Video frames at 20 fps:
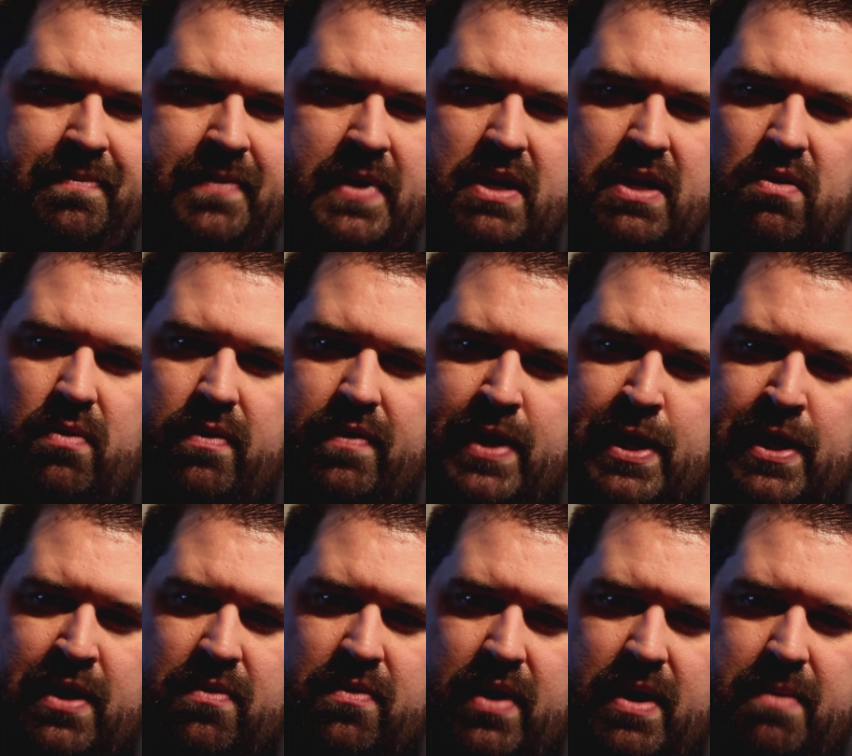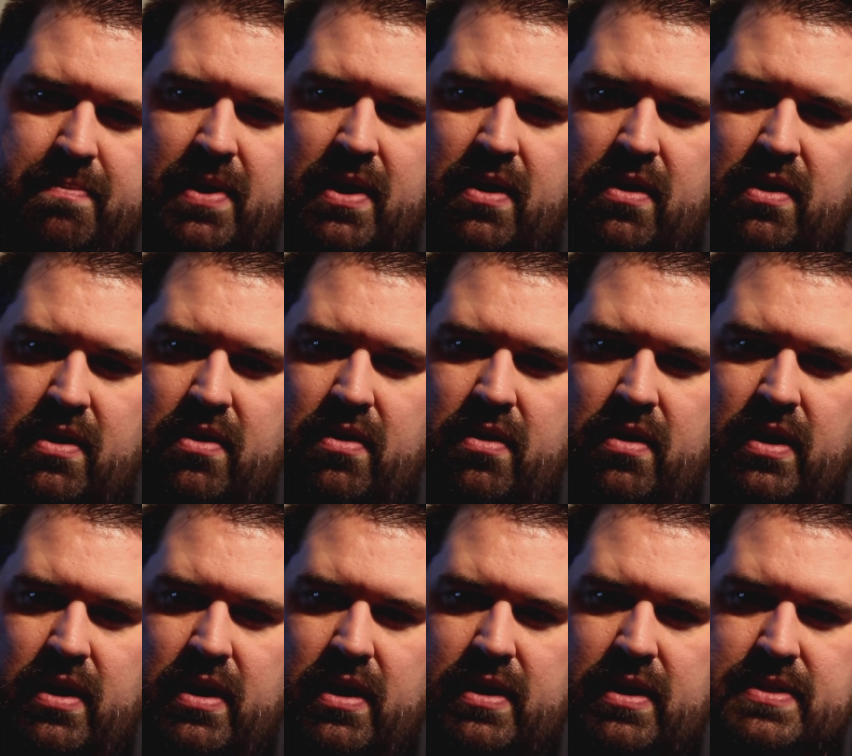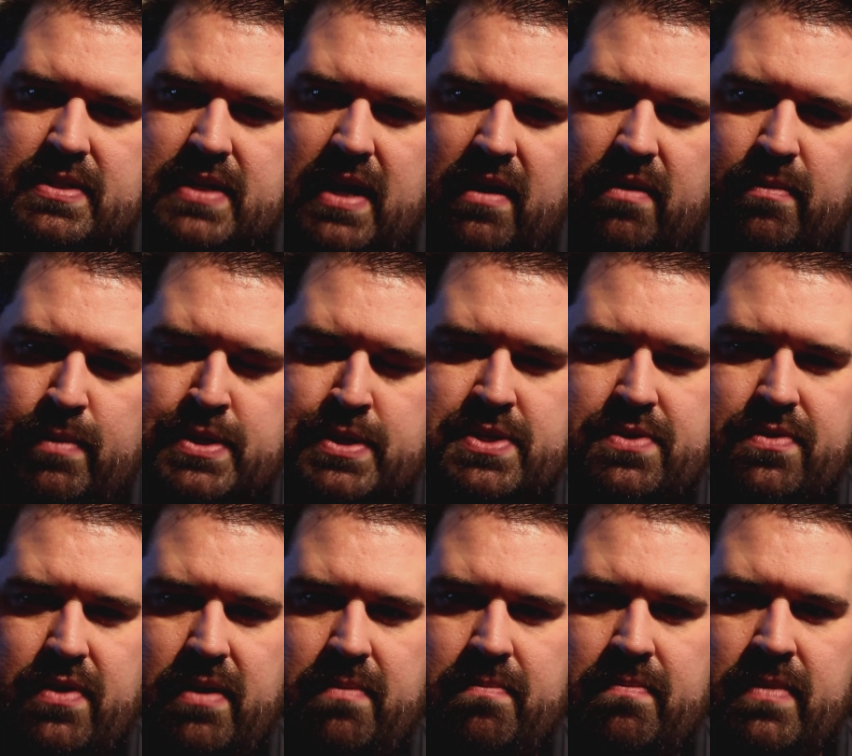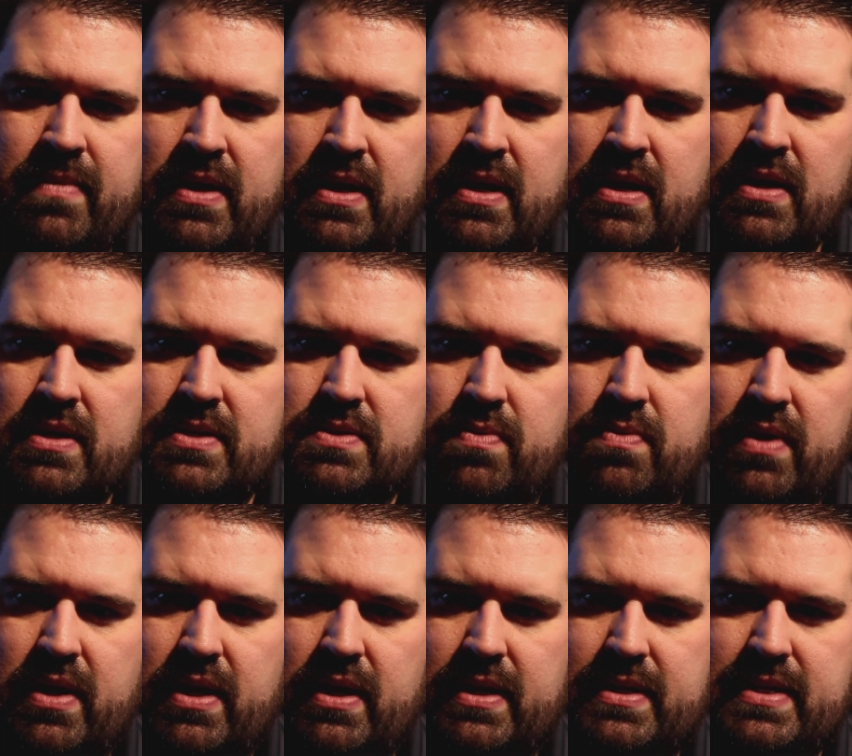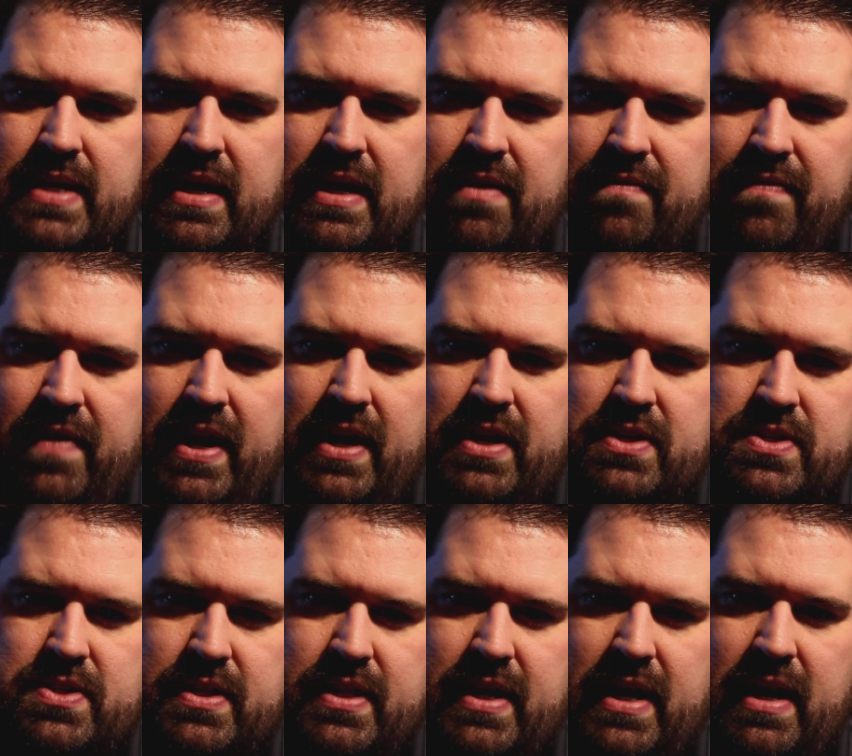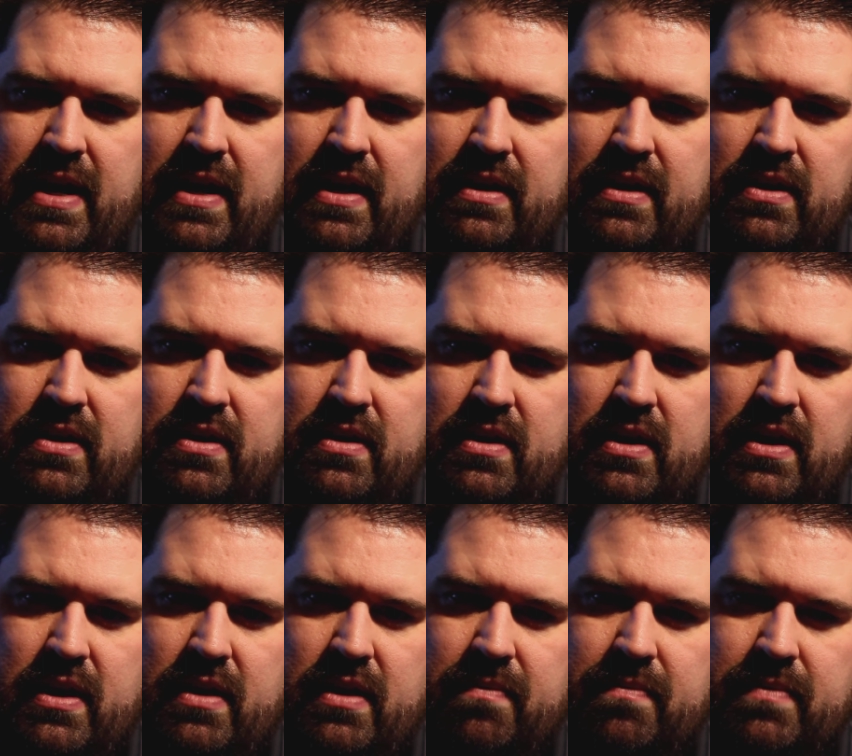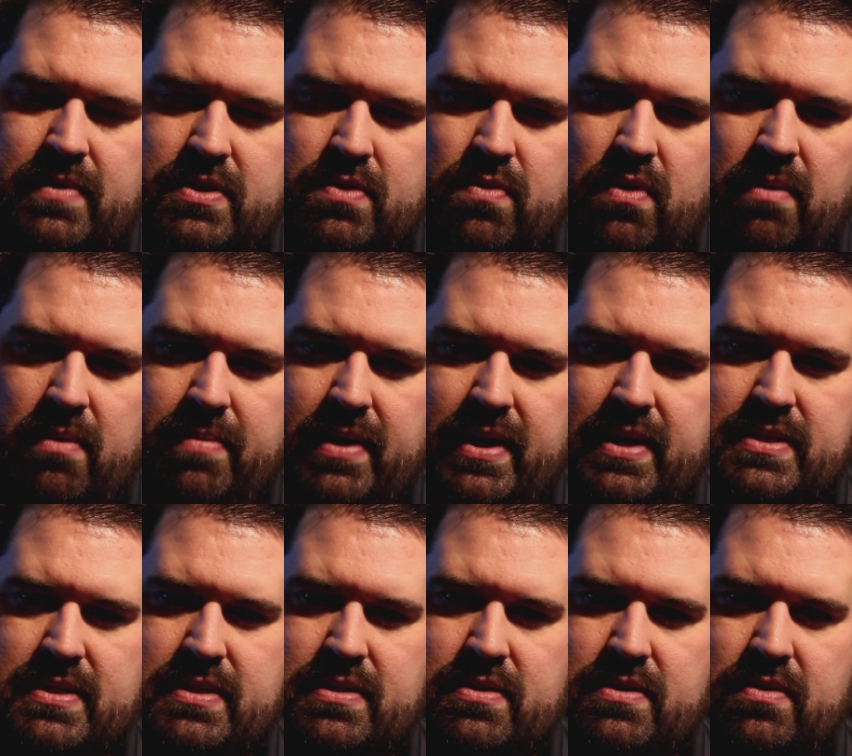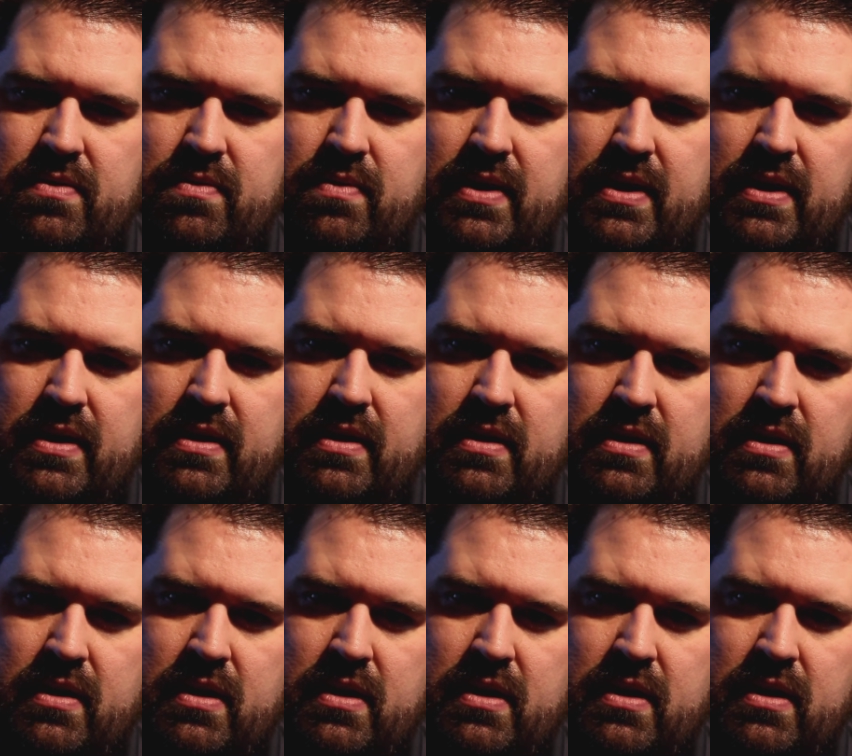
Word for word: you know, we've got a great partner in uh, Asylum Extreme, so we're gonna take advantage of that and uh, do our best to uh,